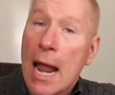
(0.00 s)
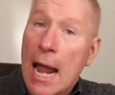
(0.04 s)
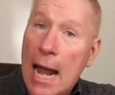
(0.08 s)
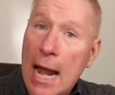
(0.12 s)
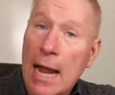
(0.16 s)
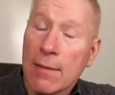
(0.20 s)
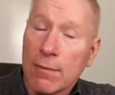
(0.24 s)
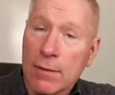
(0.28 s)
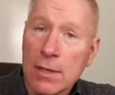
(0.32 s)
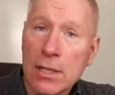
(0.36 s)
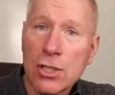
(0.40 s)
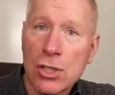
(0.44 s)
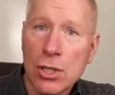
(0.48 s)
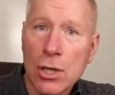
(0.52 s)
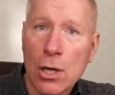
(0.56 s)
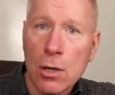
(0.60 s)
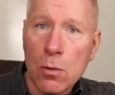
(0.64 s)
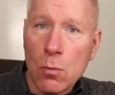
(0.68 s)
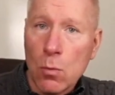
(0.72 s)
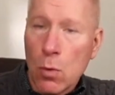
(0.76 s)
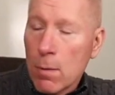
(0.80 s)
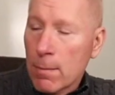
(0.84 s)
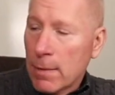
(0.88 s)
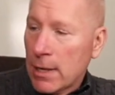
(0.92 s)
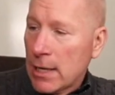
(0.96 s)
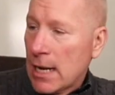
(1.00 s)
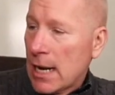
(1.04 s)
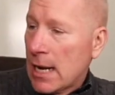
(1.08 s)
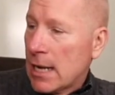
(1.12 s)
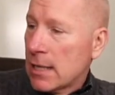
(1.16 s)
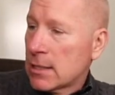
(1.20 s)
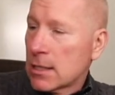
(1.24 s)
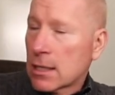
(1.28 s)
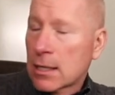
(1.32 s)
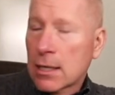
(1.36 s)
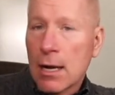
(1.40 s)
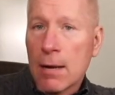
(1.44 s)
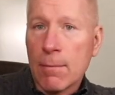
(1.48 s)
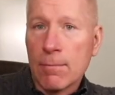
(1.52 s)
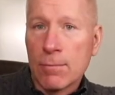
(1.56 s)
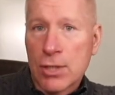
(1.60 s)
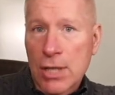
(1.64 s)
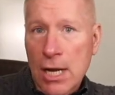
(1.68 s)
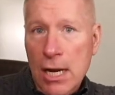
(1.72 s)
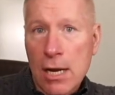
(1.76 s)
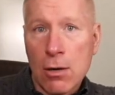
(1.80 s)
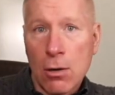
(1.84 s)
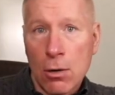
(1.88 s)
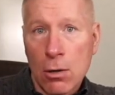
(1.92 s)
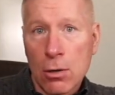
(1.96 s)
And this young woman had to come
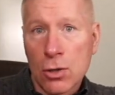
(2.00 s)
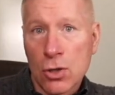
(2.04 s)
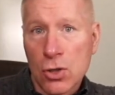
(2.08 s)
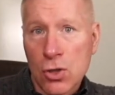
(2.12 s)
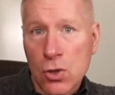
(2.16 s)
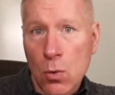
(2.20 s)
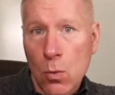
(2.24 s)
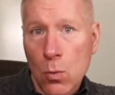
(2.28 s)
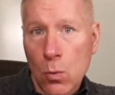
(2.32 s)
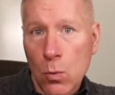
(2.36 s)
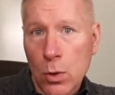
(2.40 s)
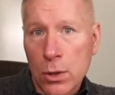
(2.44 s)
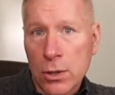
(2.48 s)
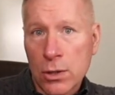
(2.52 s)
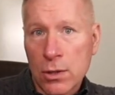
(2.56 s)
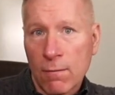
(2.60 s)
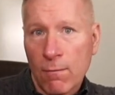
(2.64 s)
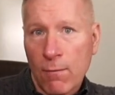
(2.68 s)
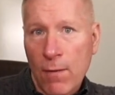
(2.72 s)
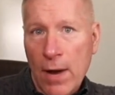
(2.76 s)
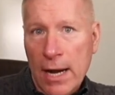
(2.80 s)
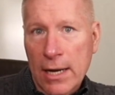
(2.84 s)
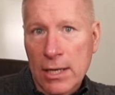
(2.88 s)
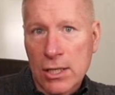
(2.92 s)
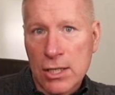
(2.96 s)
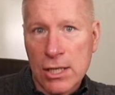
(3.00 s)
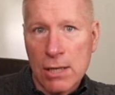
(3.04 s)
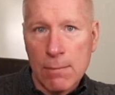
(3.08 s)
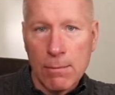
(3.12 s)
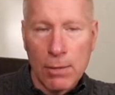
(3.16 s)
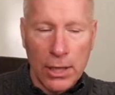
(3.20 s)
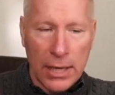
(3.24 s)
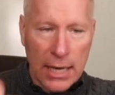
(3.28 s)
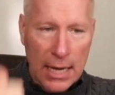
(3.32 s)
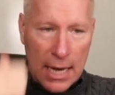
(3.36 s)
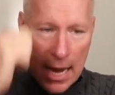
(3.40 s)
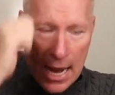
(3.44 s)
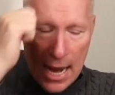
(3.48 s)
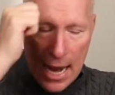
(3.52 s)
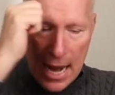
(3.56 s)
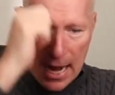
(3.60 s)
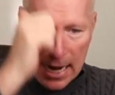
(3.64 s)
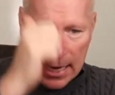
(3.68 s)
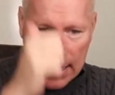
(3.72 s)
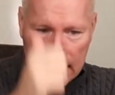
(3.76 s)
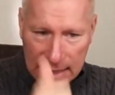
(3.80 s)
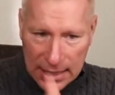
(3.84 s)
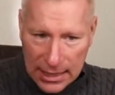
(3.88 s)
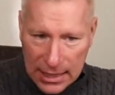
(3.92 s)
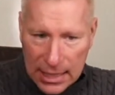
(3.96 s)
take her wooden facsimile
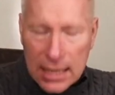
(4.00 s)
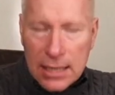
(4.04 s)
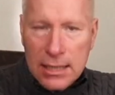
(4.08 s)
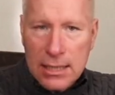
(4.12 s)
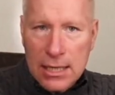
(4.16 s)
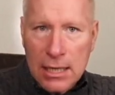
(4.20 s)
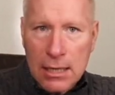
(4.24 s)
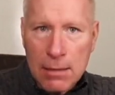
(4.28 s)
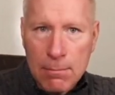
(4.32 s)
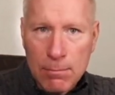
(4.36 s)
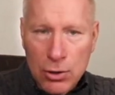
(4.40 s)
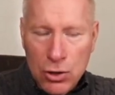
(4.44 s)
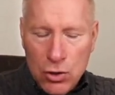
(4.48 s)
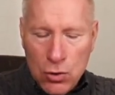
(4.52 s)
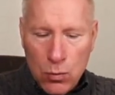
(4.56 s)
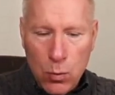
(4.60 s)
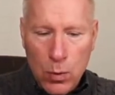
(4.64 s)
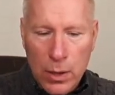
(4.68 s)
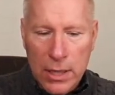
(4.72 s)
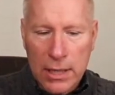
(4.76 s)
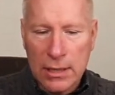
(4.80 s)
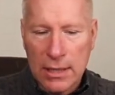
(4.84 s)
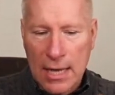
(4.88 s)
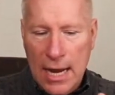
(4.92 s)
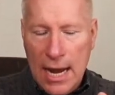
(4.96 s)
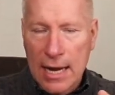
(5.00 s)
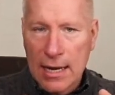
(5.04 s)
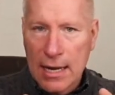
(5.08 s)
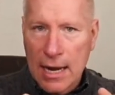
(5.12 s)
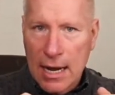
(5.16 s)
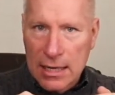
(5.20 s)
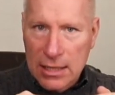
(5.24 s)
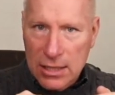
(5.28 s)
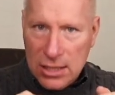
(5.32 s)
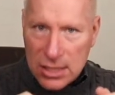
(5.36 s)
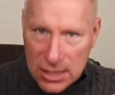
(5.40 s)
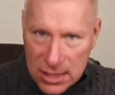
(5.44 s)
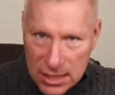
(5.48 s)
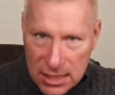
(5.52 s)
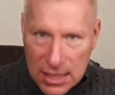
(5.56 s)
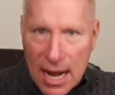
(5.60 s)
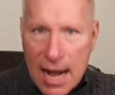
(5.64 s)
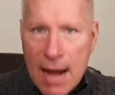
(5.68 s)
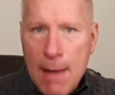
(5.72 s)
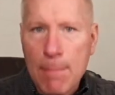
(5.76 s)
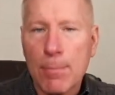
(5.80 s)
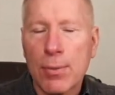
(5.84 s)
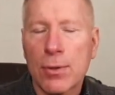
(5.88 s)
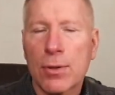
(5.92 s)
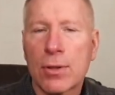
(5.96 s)
and hit in between that and
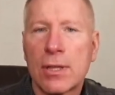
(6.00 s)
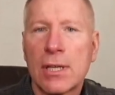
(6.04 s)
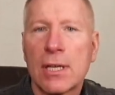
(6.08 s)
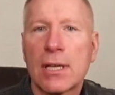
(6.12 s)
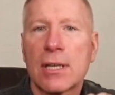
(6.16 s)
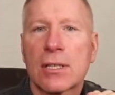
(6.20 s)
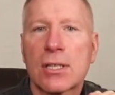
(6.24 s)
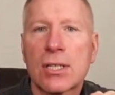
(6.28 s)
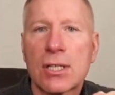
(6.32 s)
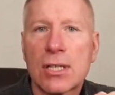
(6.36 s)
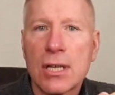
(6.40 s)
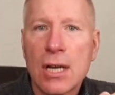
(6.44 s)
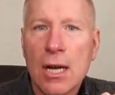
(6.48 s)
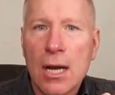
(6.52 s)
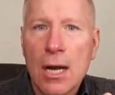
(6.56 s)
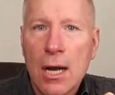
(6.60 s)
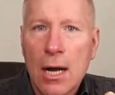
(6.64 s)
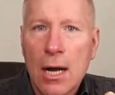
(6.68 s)
snap this